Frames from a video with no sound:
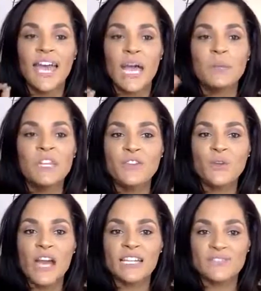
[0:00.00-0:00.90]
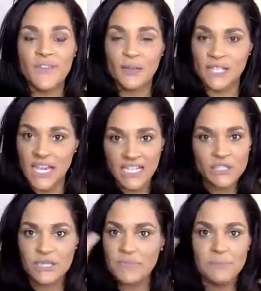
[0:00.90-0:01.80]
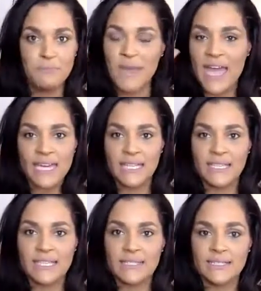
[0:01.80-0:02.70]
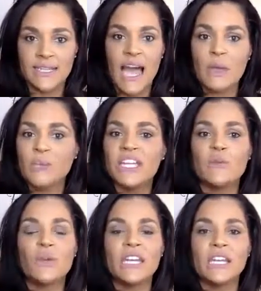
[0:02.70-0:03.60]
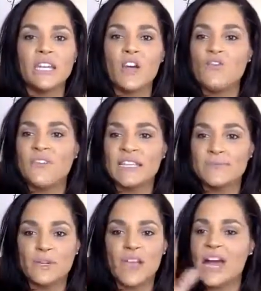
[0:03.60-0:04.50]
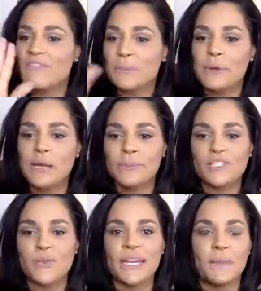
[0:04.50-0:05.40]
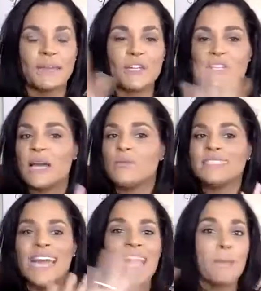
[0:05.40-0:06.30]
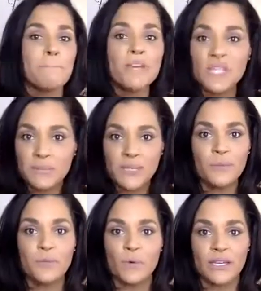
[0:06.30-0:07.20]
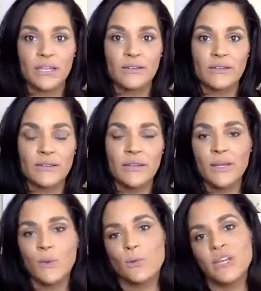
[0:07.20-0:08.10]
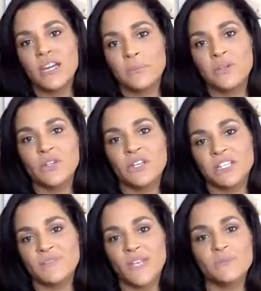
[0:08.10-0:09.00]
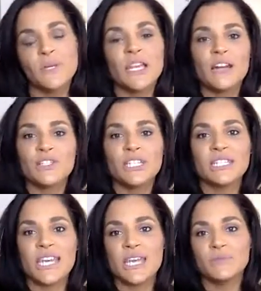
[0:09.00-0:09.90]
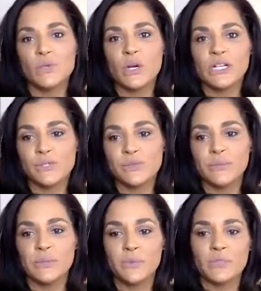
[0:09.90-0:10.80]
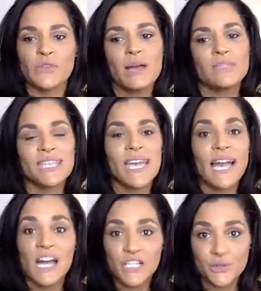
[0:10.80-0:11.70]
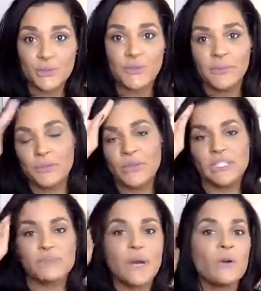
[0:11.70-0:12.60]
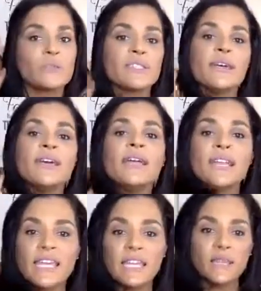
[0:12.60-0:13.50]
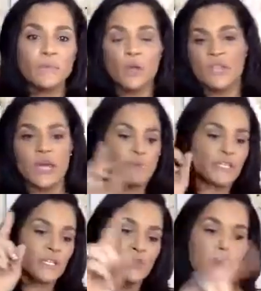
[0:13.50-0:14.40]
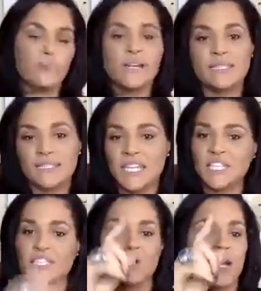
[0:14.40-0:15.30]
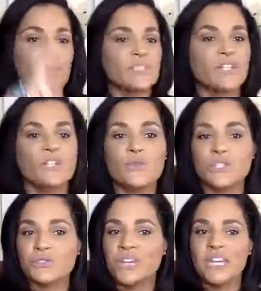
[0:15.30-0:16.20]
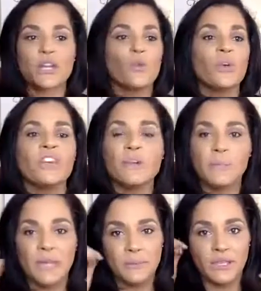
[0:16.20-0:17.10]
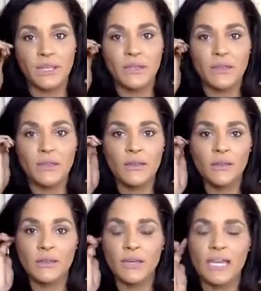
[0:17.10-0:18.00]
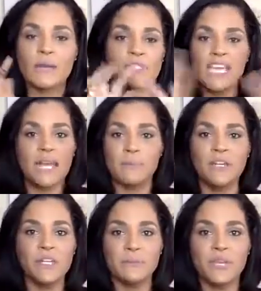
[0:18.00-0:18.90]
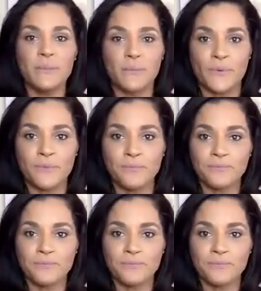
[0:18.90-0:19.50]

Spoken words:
How many of you guys found, and I used to be bad at this, I would get ready and go Facebook Live or put up a training banner and I would tag 1 million people in it. Well, not 1 million, because Facebook allows you to tag up to 100 people. So I would tag 100 people in this post, letting them know that I was going to do a presentation or I was going to do a training or whatever it may be. And I would tag 1 million people.